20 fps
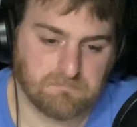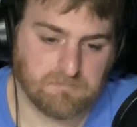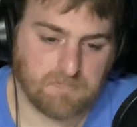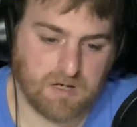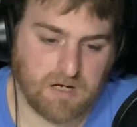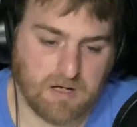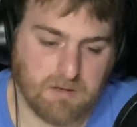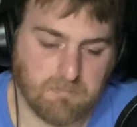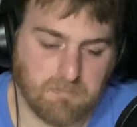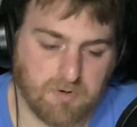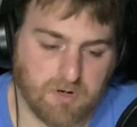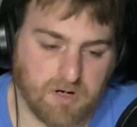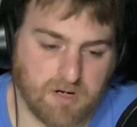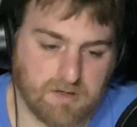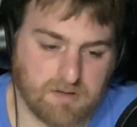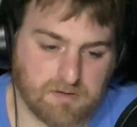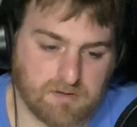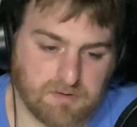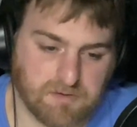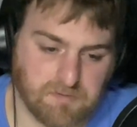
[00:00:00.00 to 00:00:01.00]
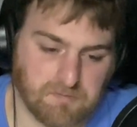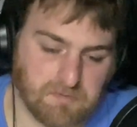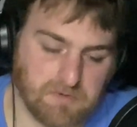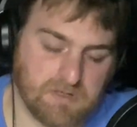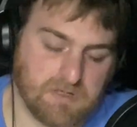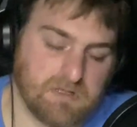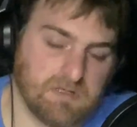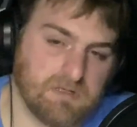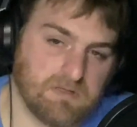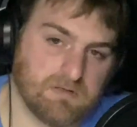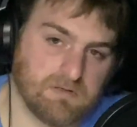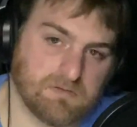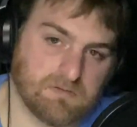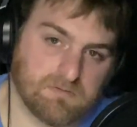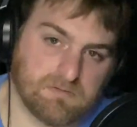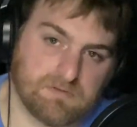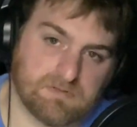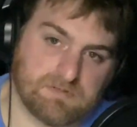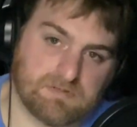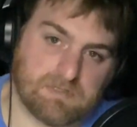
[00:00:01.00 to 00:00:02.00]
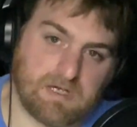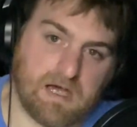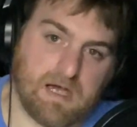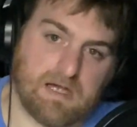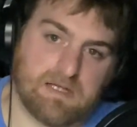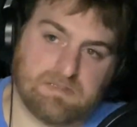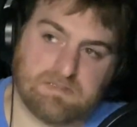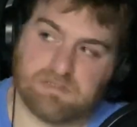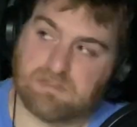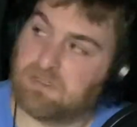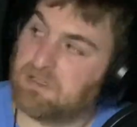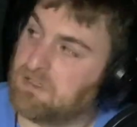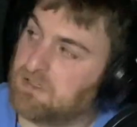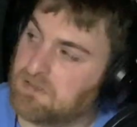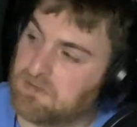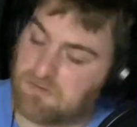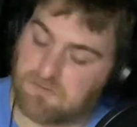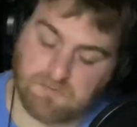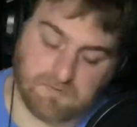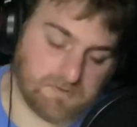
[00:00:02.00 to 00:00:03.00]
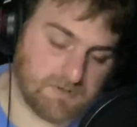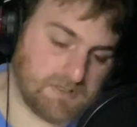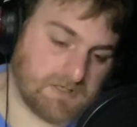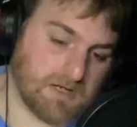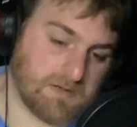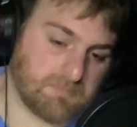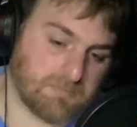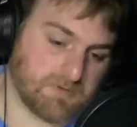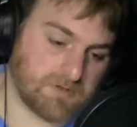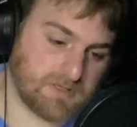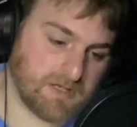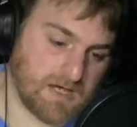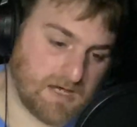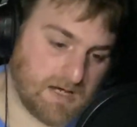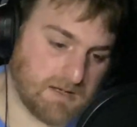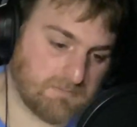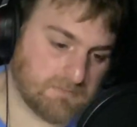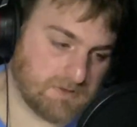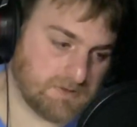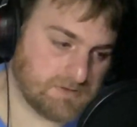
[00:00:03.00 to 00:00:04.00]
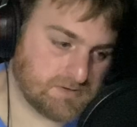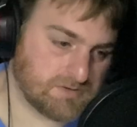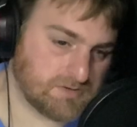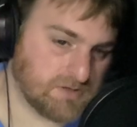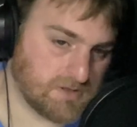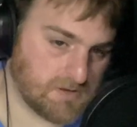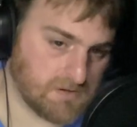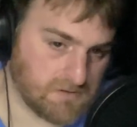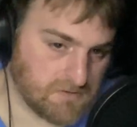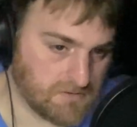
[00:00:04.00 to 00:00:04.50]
I bought 3 side skins for the upper cabinet, so